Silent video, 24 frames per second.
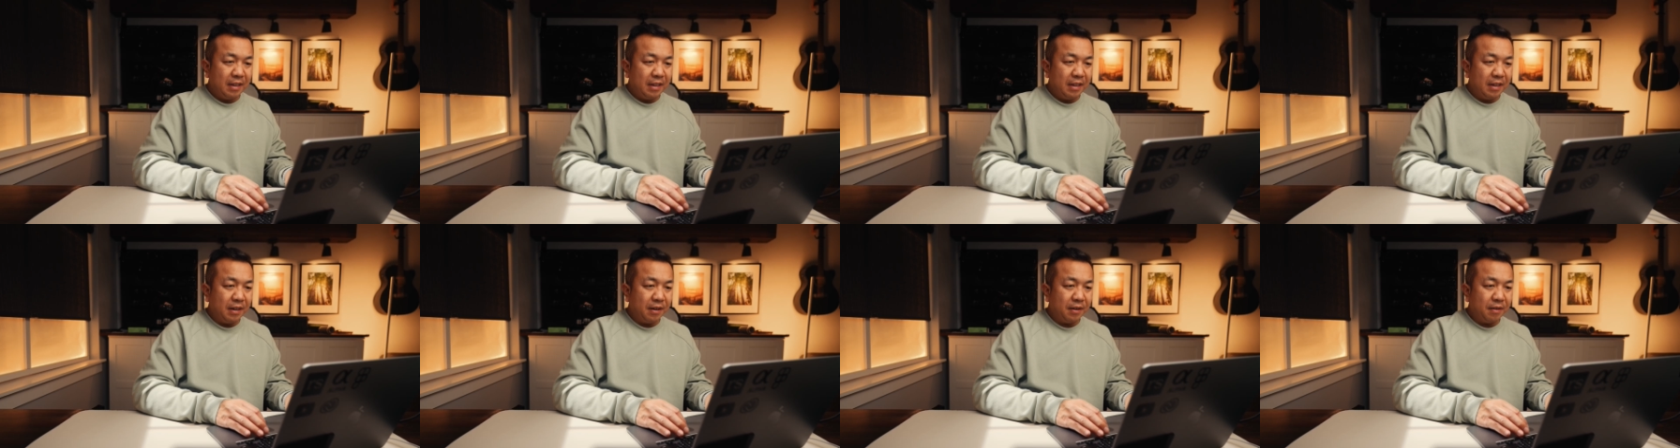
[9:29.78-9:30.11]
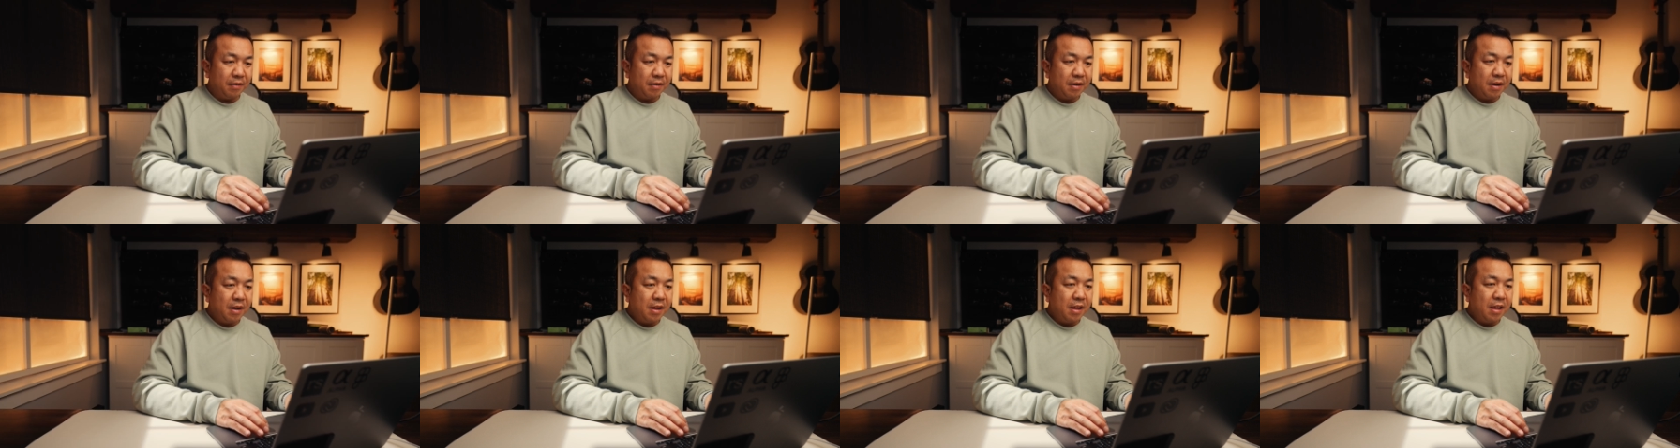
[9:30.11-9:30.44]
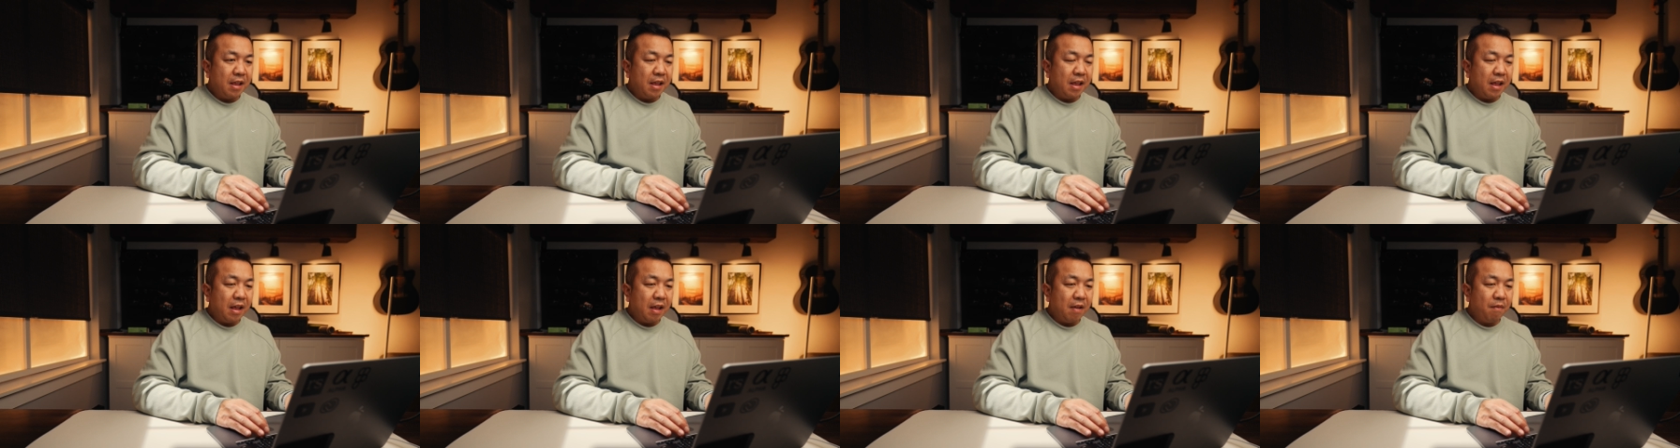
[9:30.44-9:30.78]
here
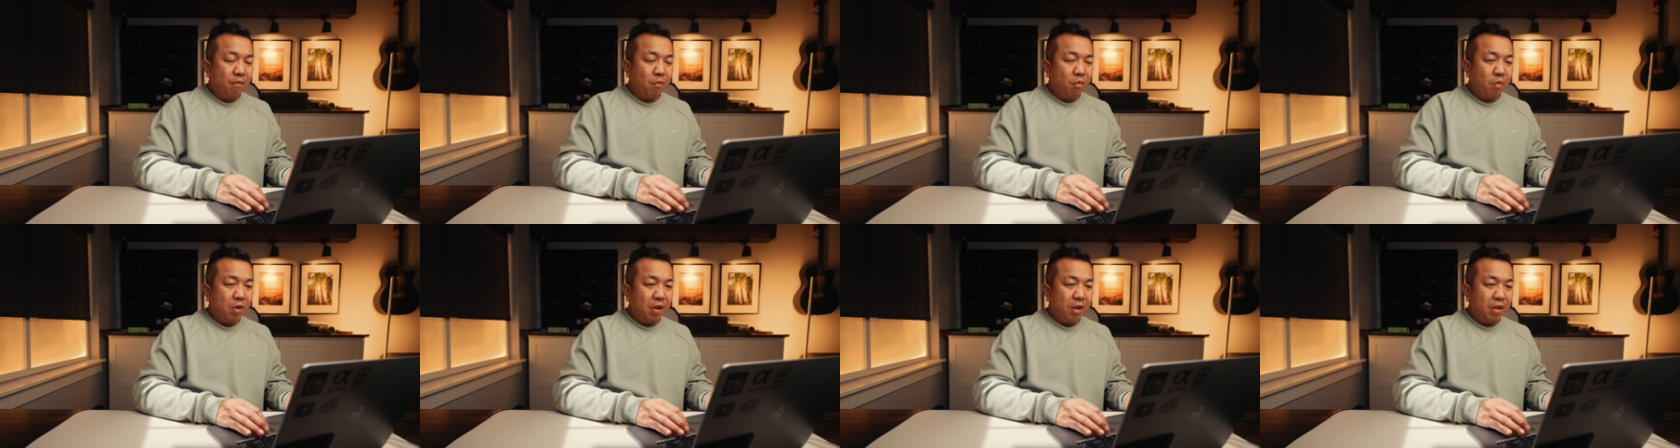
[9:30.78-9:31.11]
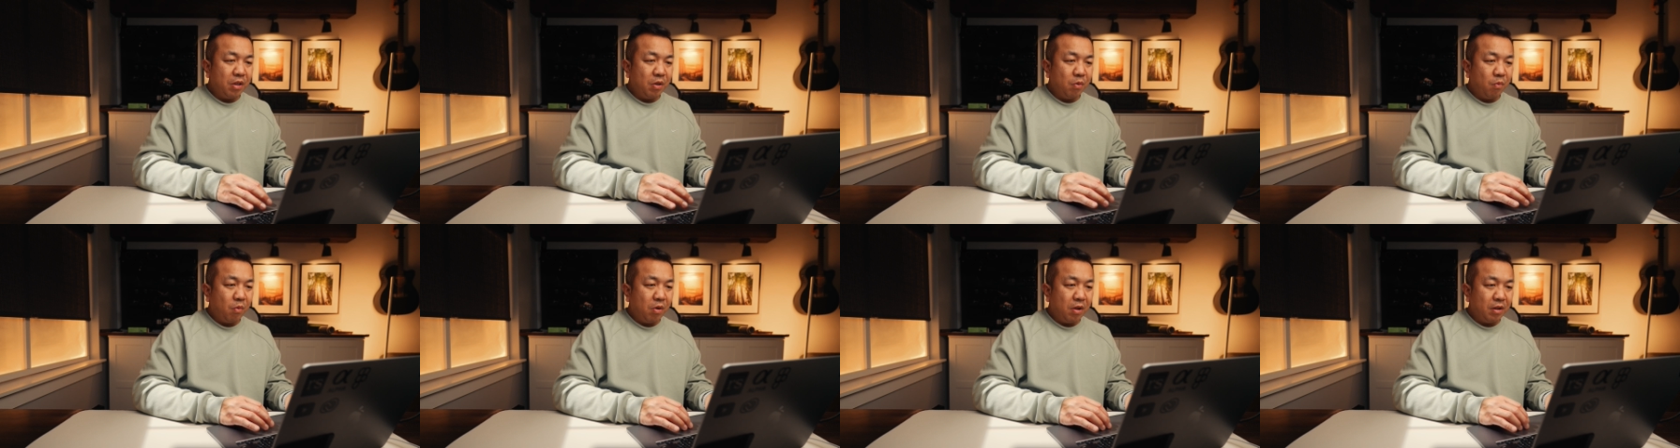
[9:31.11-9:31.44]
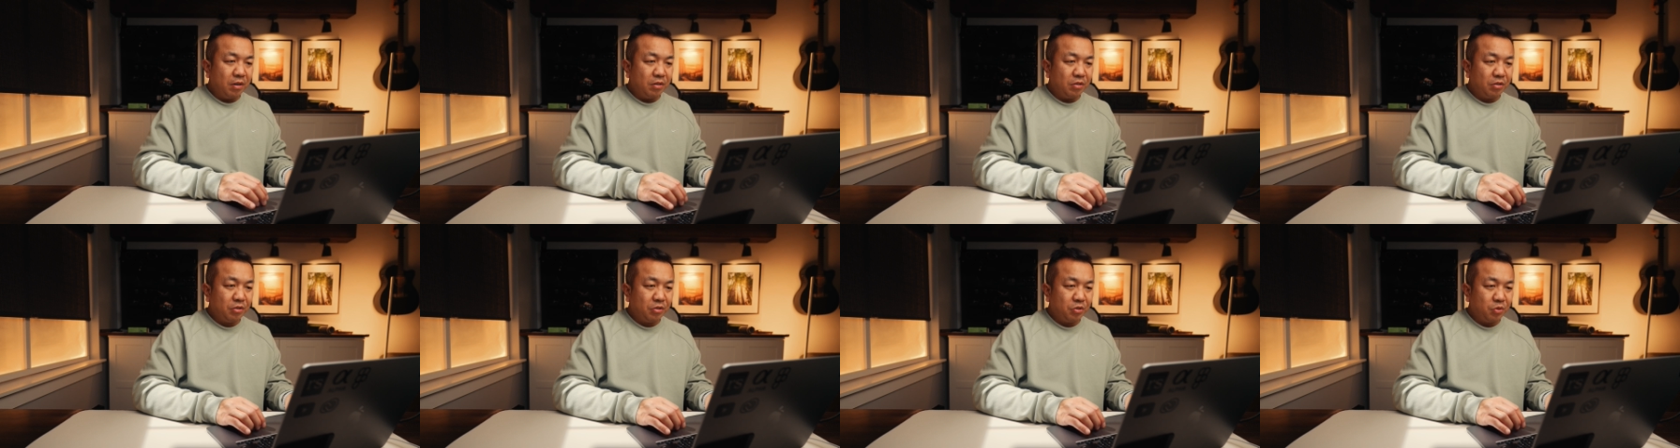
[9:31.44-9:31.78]
of what you
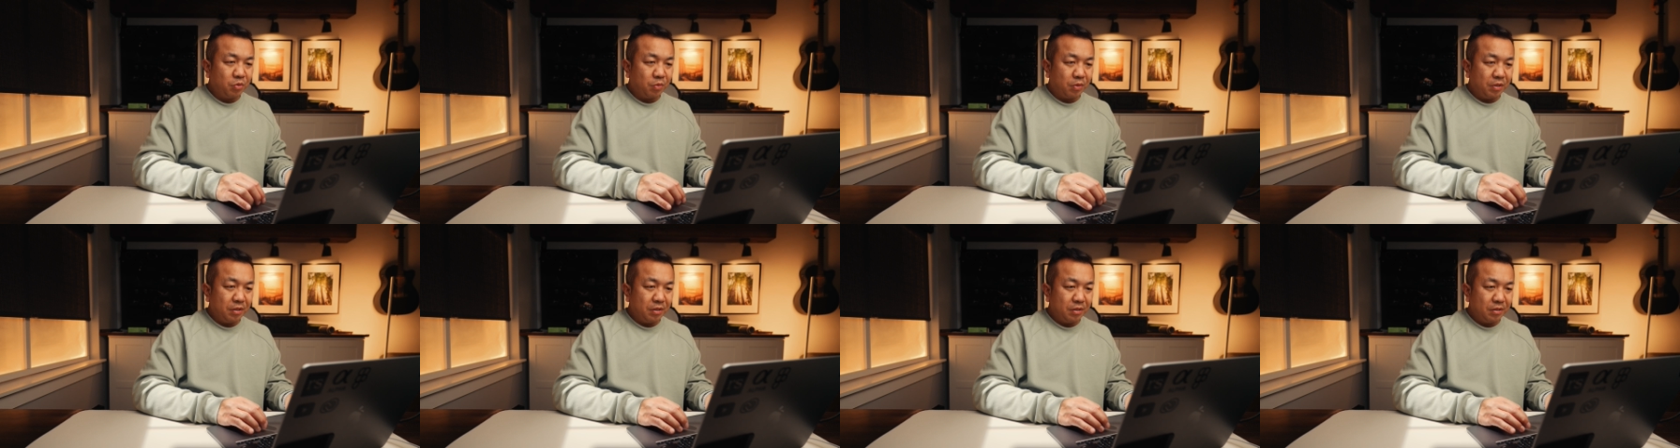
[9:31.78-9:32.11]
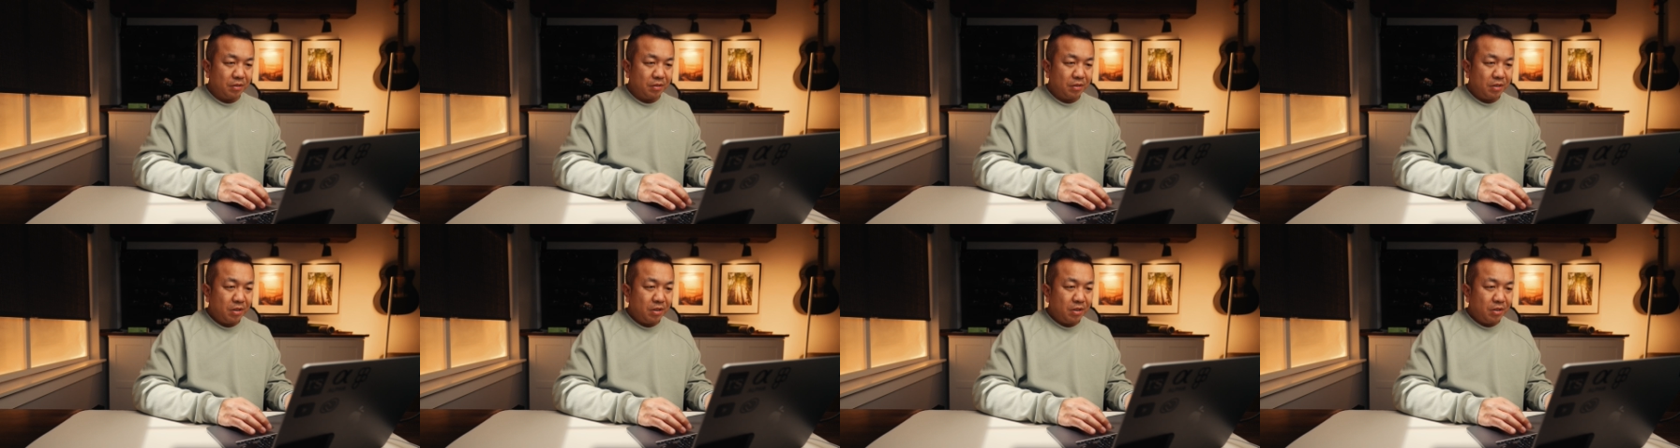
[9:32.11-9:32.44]
want to shorten.